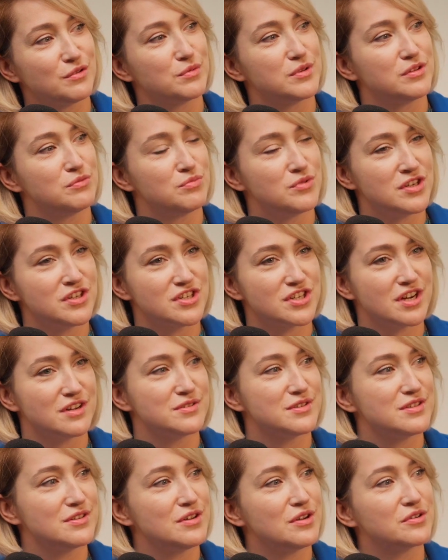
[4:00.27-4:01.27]
with the British
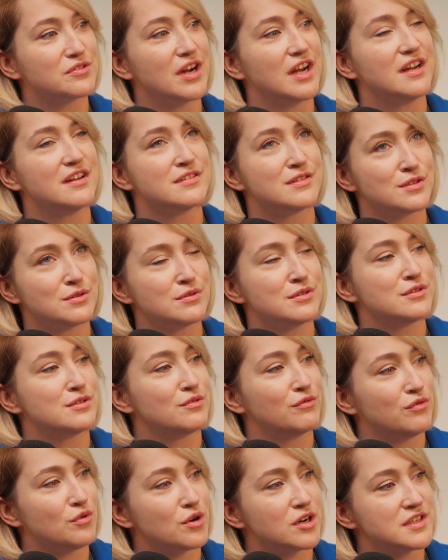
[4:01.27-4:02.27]
Council of Ukraine, and so on and so
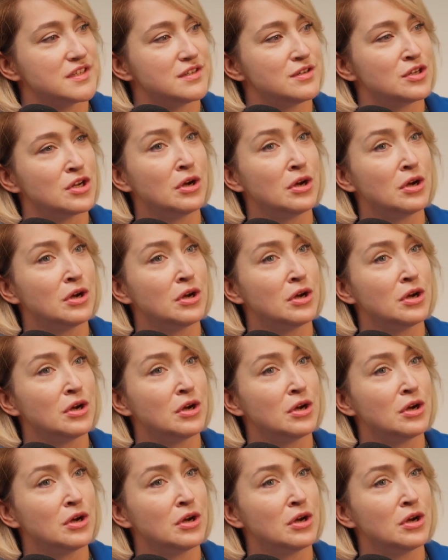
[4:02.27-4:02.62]
forth,